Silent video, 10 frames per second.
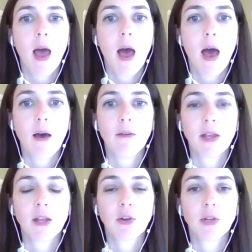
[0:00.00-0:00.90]
have
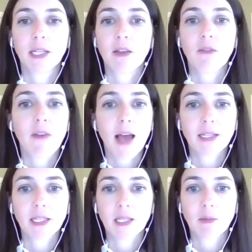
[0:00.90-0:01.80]
increased at the
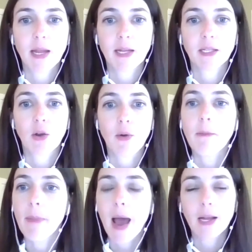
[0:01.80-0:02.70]
fastest pace going
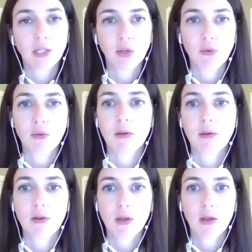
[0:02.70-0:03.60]
back to
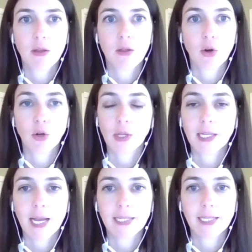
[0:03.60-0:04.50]
the early
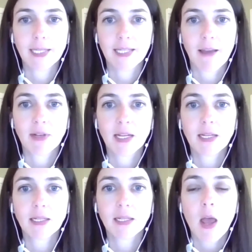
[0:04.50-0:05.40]

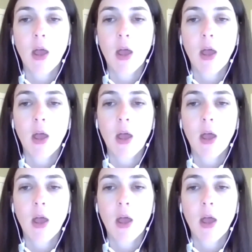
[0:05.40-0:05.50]
1970s.